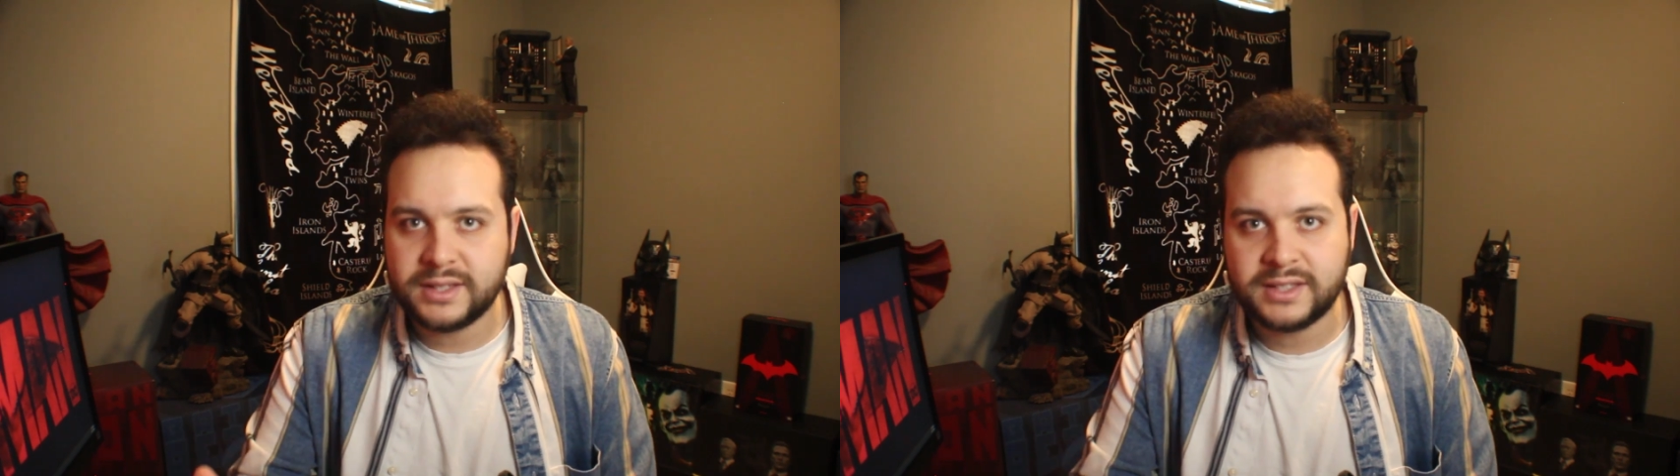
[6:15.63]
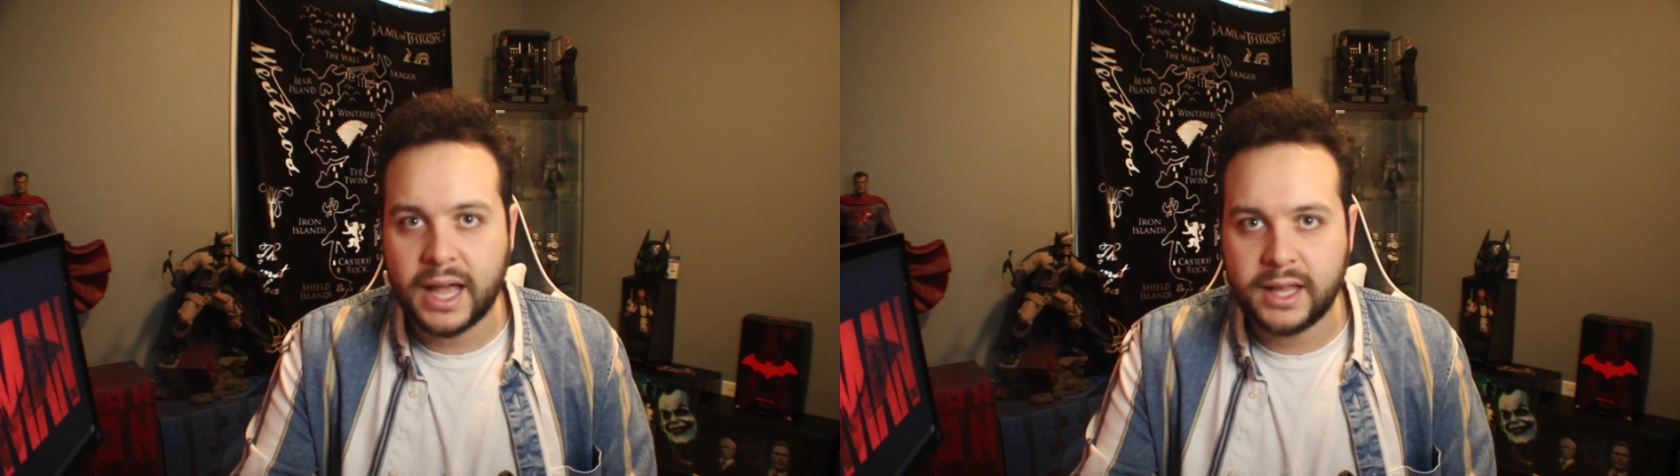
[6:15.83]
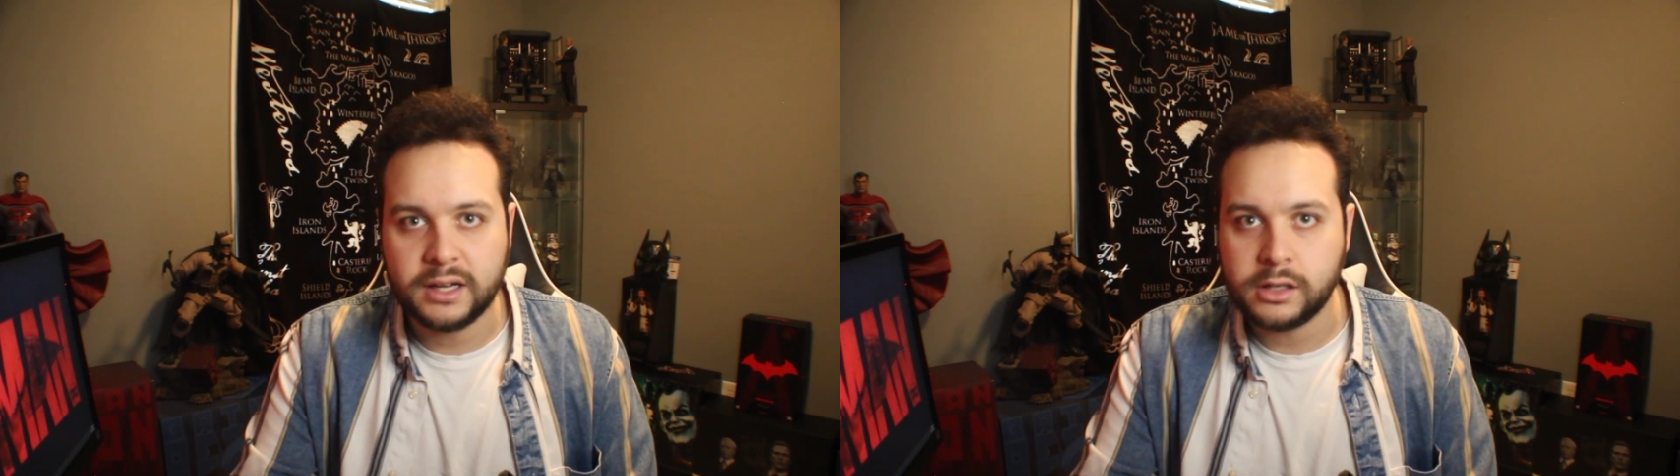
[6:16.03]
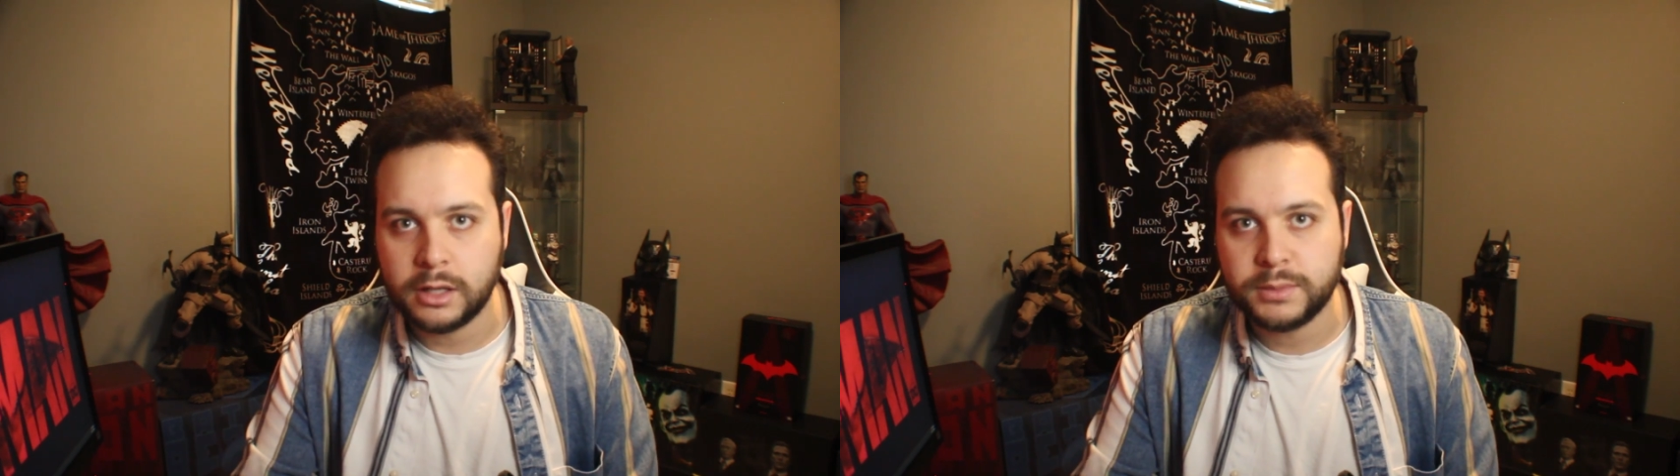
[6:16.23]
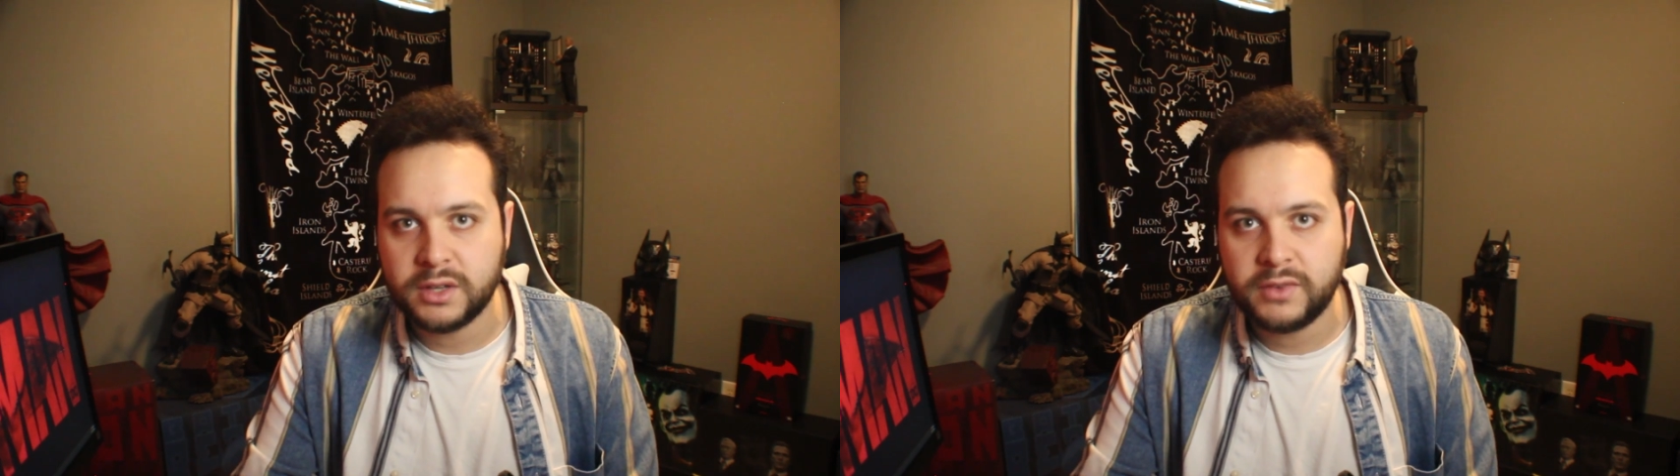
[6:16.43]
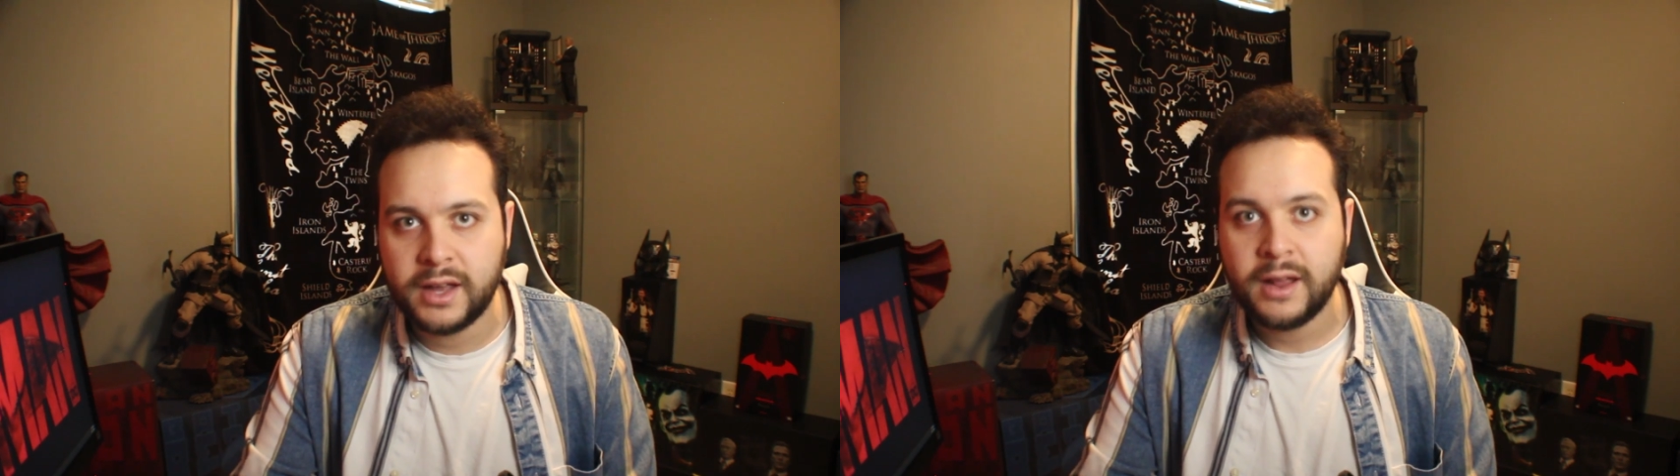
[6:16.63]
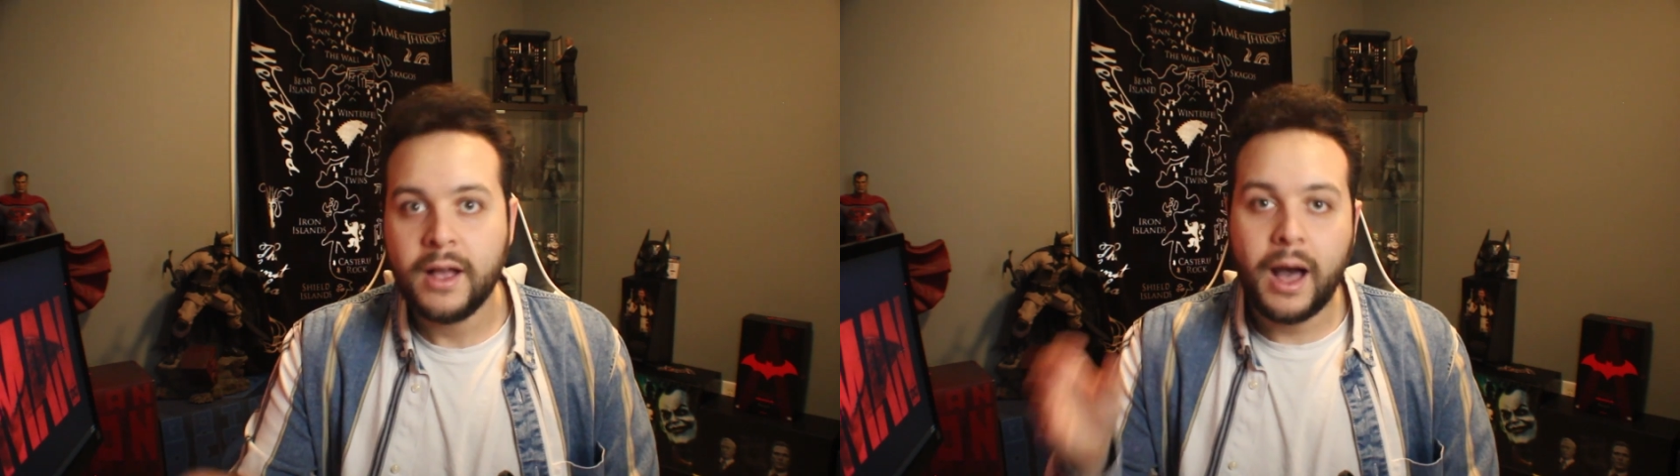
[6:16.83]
second glimpse of it.